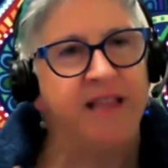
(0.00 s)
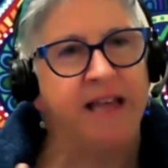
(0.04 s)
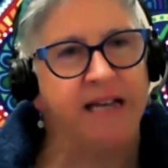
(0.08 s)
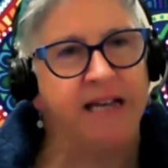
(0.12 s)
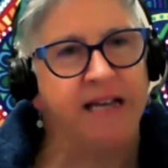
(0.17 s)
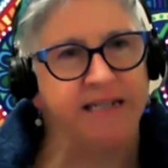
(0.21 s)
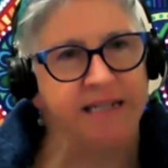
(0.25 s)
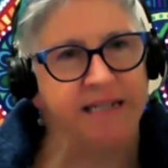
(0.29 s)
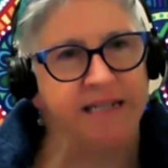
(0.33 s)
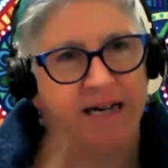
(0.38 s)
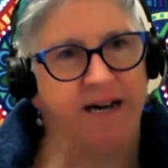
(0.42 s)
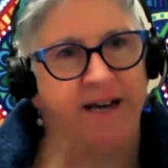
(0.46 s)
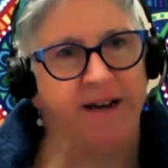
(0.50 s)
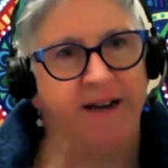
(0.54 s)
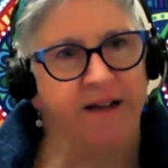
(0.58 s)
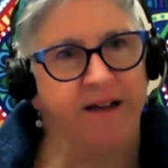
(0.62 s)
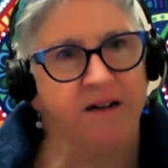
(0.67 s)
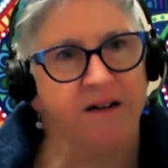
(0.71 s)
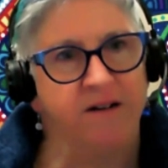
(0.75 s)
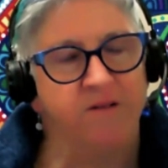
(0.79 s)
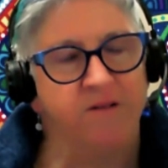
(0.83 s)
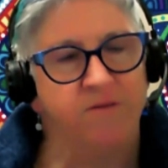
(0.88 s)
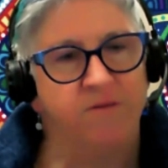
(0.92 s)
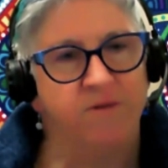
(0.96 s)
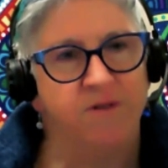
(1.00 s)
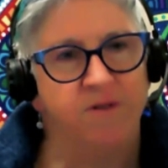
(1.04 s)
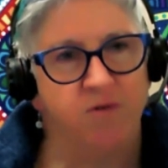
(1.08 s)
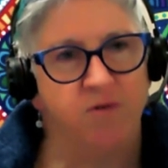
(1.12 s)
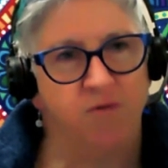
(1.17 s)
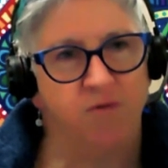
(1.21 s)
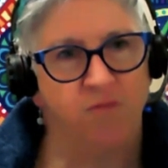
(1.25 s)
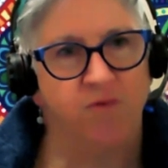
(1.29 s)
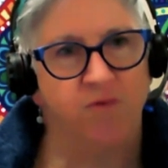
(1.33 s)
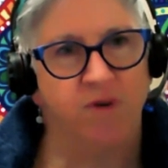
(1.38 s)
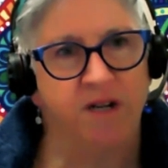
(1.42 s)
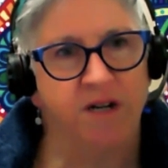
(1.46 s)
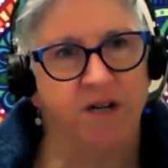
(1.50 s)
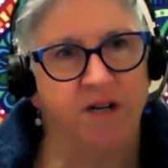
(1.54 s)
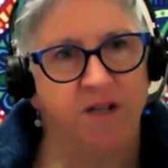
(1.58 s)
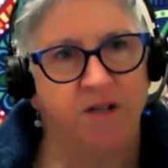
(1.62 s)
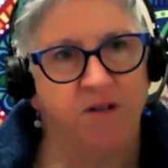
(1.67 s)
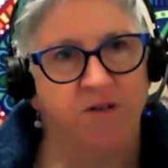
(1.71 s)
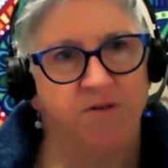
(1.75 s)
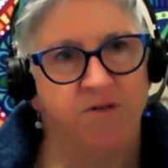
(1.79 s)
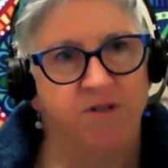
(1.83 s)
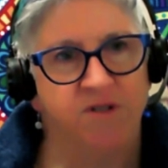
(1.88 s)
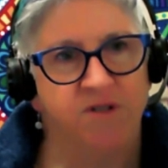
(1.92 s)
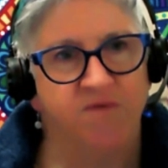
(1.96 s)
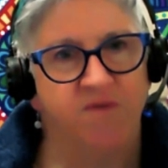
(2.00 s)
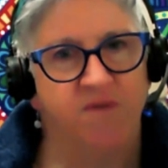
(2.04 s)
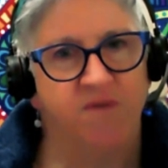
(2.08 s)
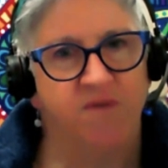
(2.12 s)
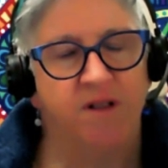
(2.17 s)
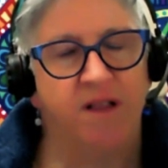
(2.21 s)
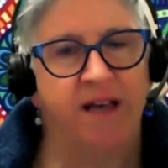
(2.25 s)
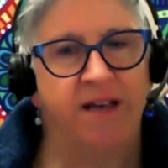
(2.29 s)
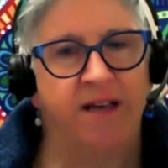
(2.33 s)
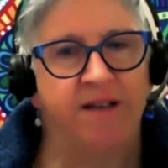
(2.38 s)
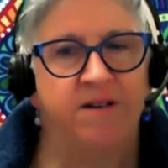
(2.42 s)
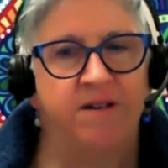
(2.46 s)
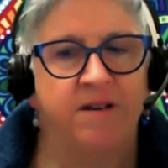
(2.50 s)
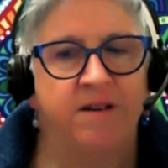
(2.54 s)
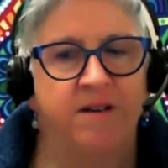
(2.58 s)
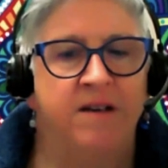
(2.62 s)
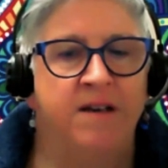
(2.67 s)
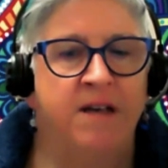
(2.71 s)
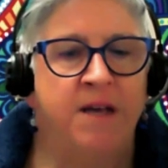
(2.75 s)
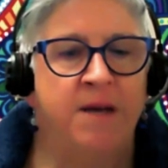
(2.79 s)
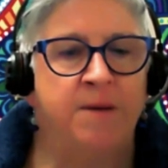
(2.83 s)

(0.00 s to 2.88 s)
that data was really useful, and